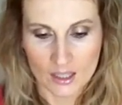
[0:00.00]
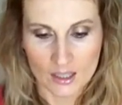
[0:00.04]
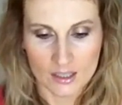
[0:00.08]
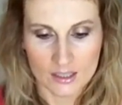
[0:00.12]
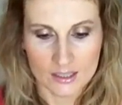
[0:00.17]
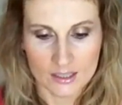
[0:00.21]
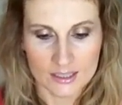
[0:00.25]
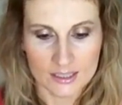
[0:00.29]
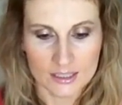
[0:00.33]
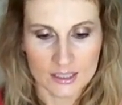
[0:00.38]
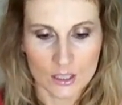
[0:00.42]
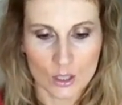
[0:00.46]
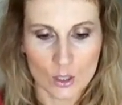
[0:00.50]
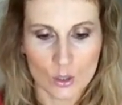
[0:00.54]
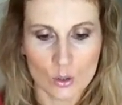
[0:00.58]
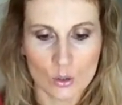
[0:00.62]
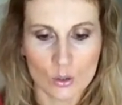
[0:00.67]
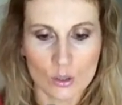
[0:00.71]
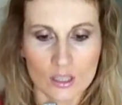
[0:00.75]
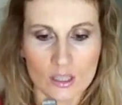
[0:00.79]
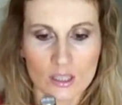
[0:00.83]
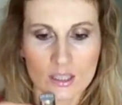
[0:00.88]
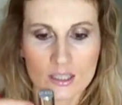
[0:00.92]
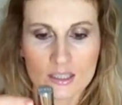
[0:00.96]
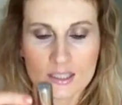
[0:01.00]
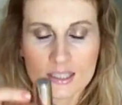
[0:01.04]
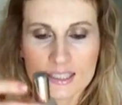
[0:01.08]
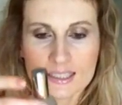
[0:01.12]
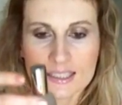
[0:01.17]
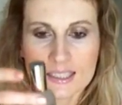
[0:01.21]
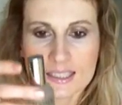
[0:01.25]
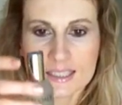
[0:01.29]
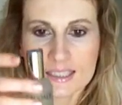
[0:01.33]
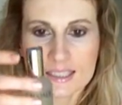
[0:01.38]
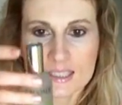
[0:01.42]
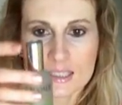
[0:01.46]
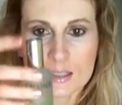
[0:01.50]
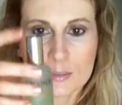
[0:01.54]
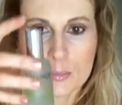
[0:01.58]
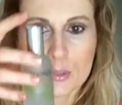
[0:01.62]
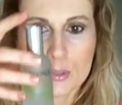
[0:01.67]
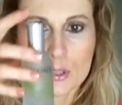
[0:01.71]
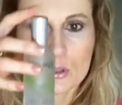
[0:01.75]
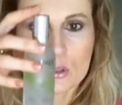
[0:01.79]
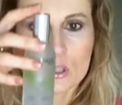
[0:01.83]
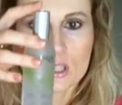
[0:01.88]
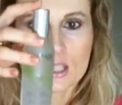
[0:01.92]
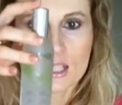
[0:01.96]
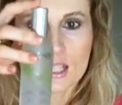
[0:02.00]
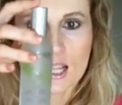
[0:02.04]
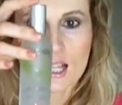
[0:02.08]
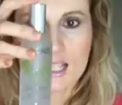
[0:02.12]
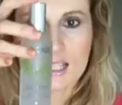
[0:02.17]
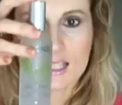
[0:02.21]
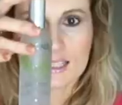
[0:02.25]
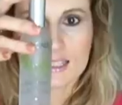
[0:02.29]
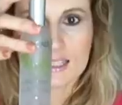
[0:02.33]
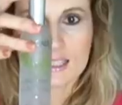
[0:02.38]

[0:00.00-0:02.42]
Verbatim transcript: Uh, so uh, this is a beauty